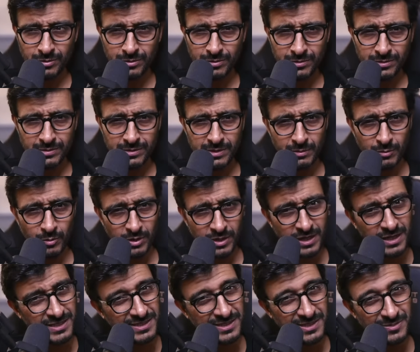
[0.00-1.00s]
someone
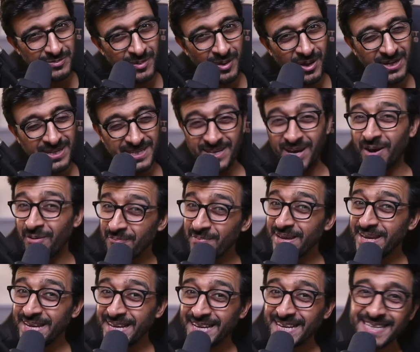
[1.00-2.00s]
else's block, not
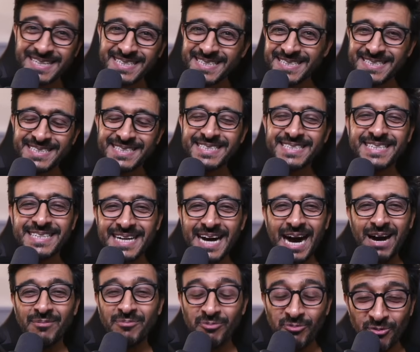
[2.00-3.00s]
me. I'm
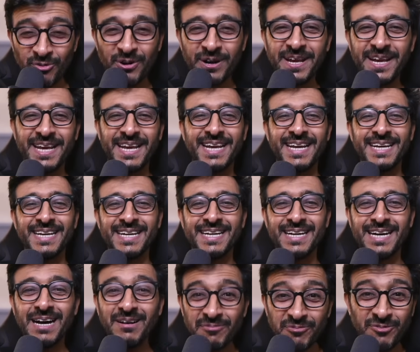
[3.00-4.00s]
free.
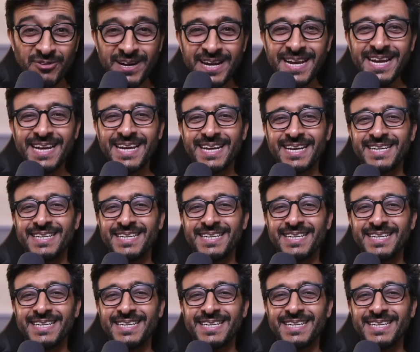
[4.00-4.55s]
I'm free.